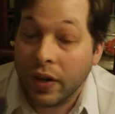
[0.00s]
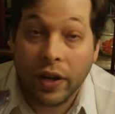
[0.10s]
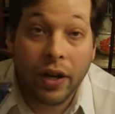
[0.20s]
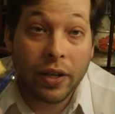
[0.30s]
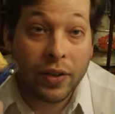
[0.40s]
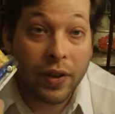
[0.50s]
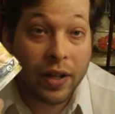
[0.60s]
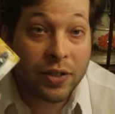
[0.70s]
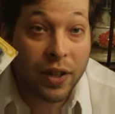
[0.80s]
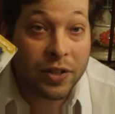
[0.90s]
uh,
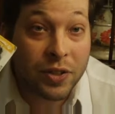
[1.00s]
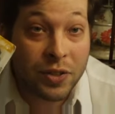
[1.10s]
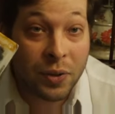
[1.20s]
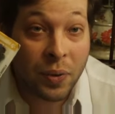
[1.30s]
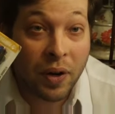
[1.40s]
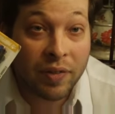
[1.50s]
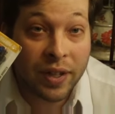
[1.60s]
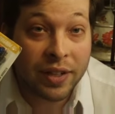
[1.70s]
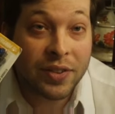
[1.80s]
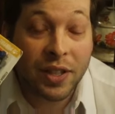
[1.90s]
congratulations to whoever
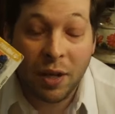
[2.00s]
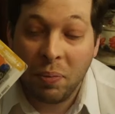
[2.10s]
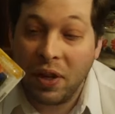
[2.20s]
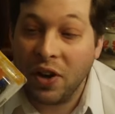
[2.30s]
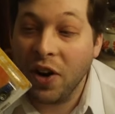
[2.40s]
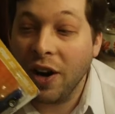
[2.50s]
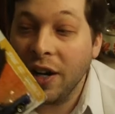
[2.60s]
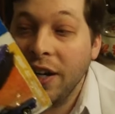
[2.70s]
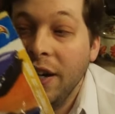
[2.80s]
gets to keep the car.